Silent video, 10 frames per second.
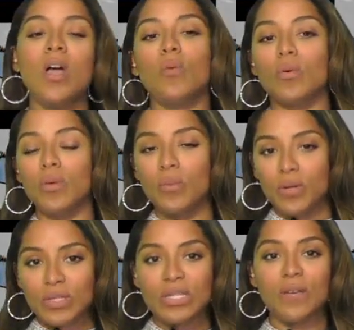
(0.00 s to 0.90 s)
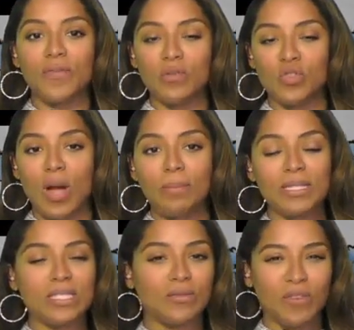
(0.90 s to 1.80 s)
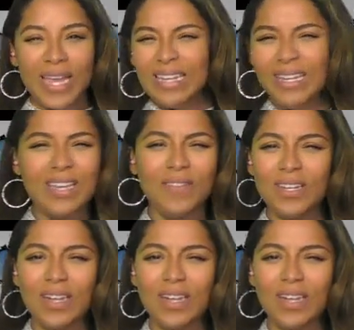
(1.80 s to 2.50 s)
where we will see a few droplets of rain and even an